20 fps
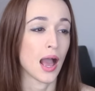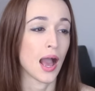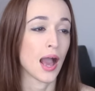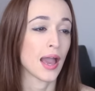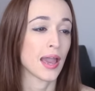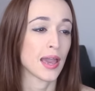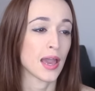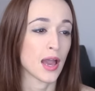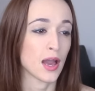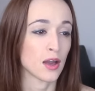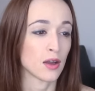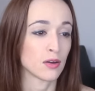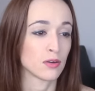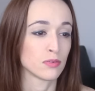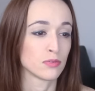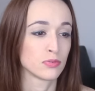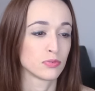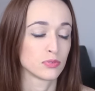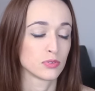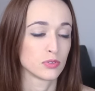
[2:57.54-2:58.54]
I
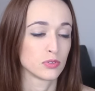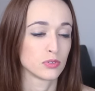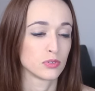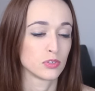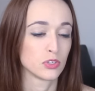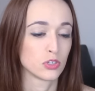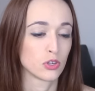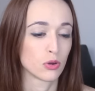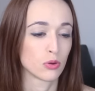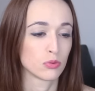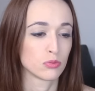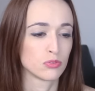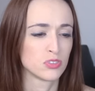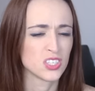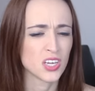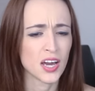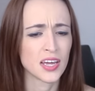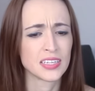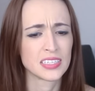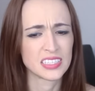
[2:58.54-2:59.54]
have, you know,
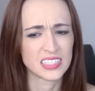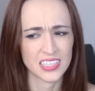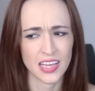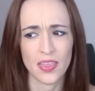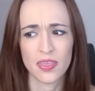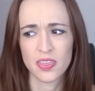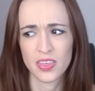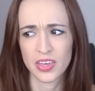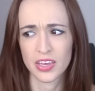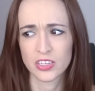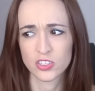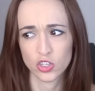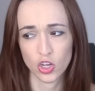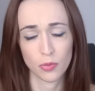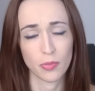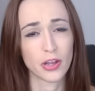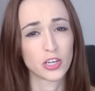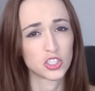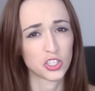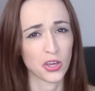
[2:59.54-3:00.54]
done and said things
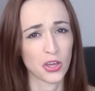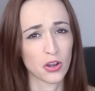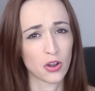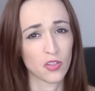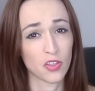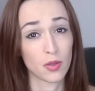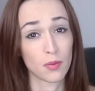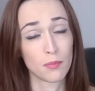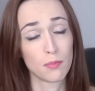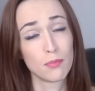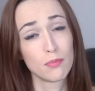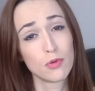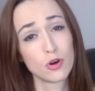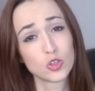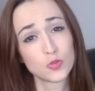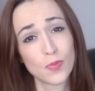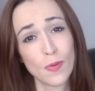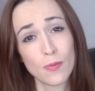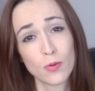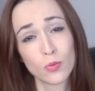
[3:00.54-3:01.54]
on my channel that
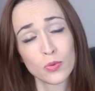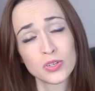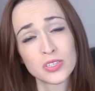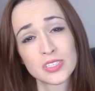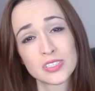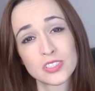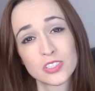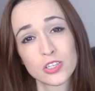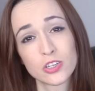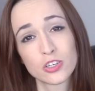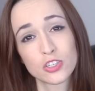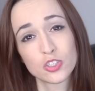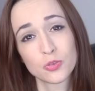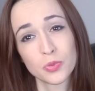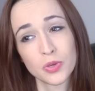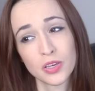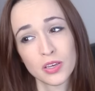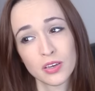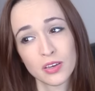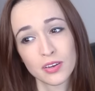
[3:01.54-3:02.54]
most people would consider to
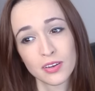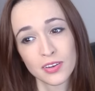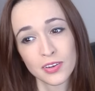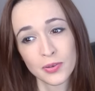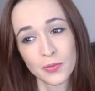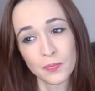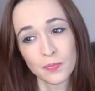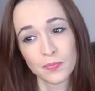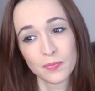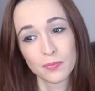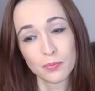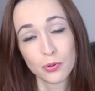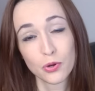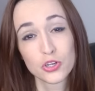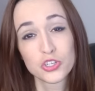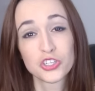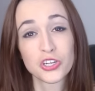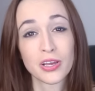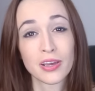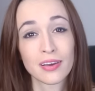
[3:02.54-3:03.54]
be
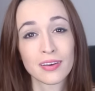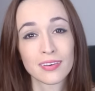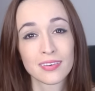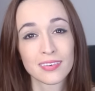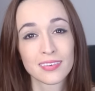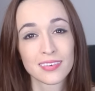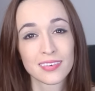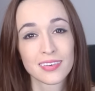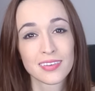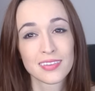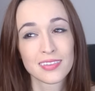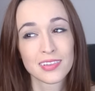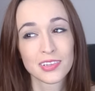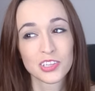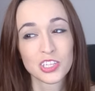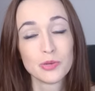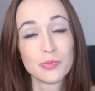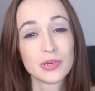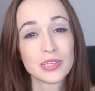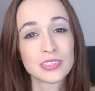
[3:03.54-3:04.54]
pushing the
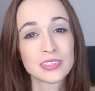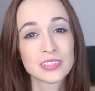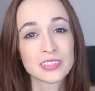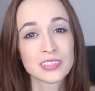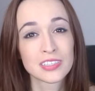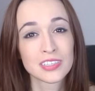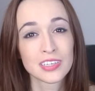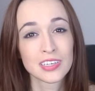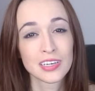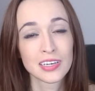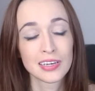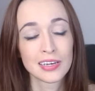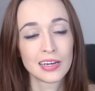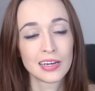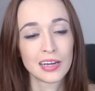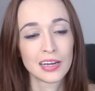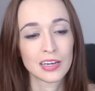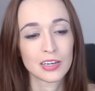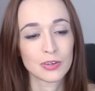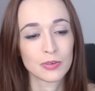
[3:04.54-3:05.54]
limits.
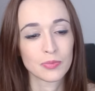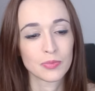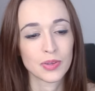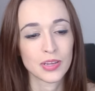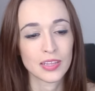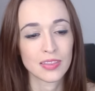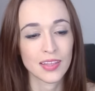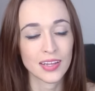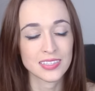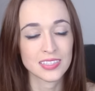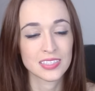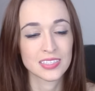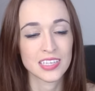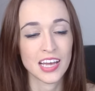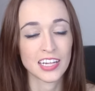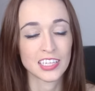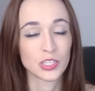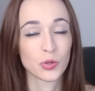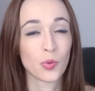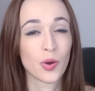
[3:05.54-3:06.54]
And that's
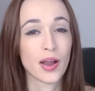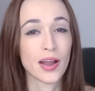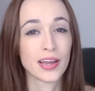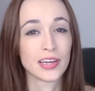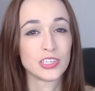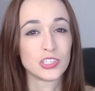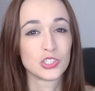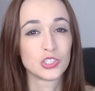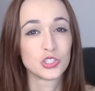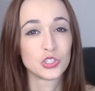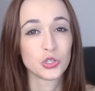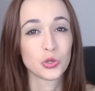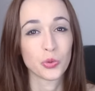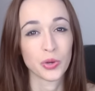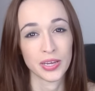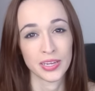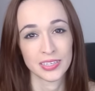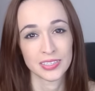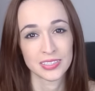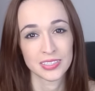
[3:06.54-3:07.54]
exactly why I
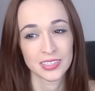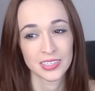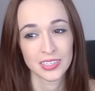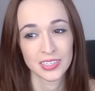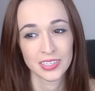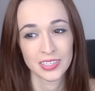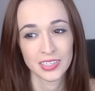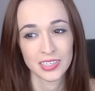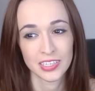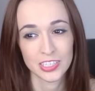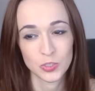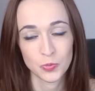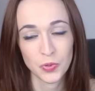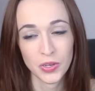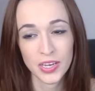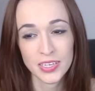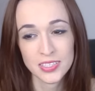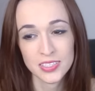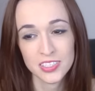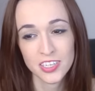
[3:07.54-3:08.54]
do it. It's
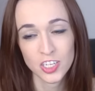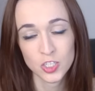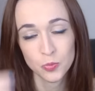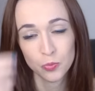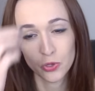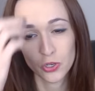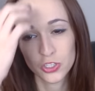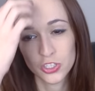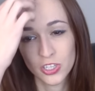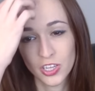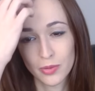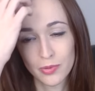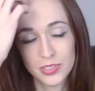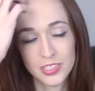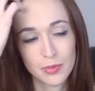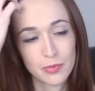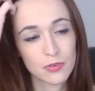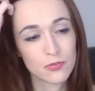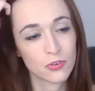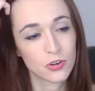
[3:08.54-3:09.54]
because it does push the
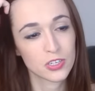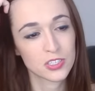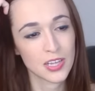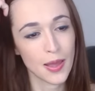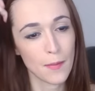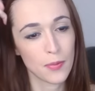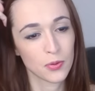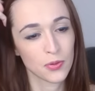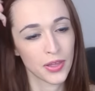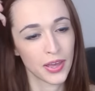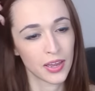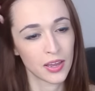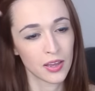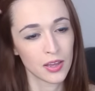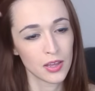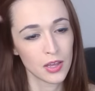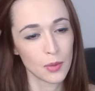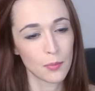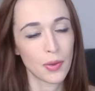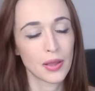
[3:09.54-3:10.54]
limits. I mean, for example, like
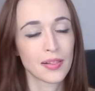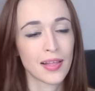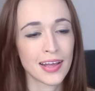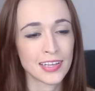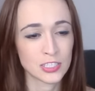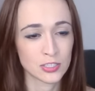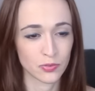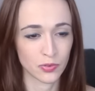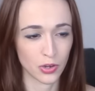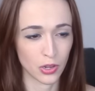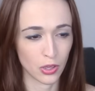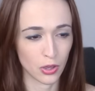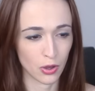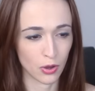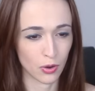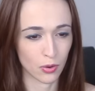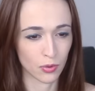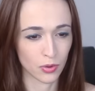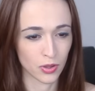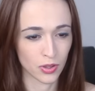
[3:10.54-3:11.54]
my last
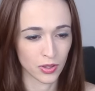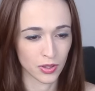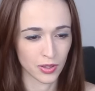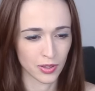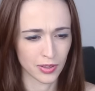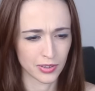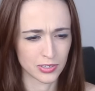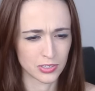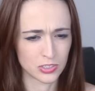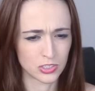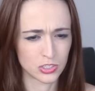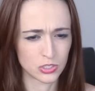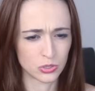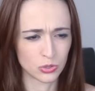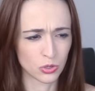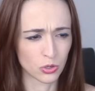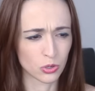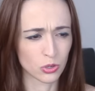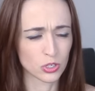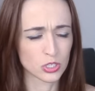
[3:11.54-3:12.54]
video,
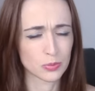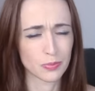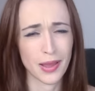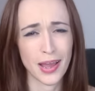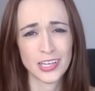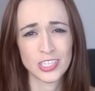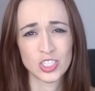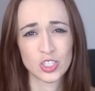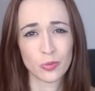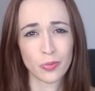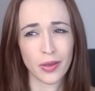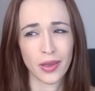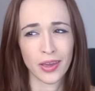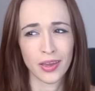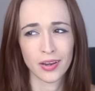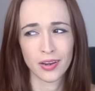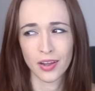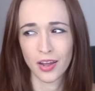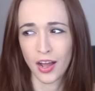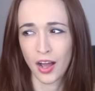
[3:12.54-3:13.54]
do girls
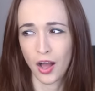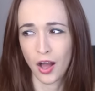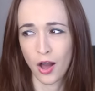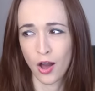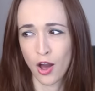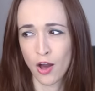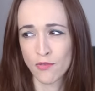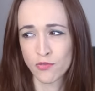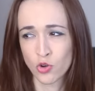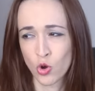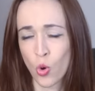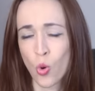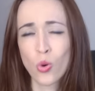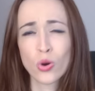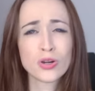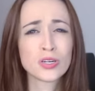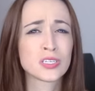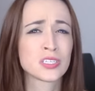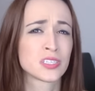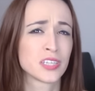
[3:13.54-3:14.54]
masturbate? Of
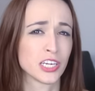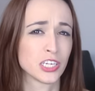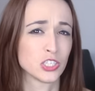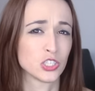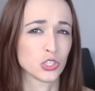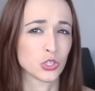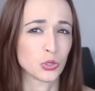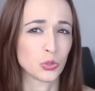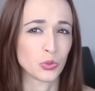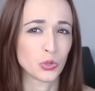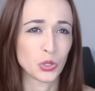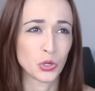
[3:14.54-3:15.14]
course they do.